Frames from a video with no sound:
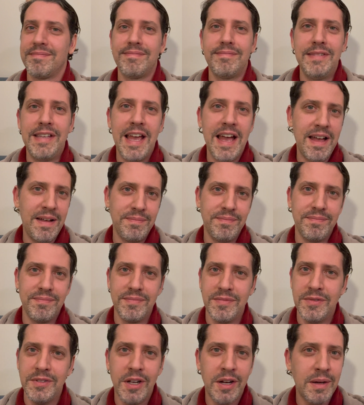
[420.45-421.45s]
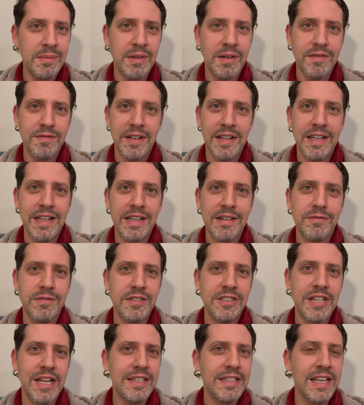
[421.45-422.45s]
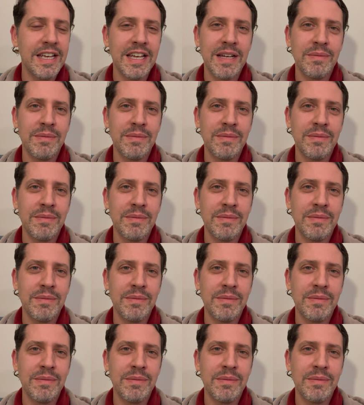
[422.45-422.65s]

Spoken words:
yeah, no, I'm not feeling it for JT.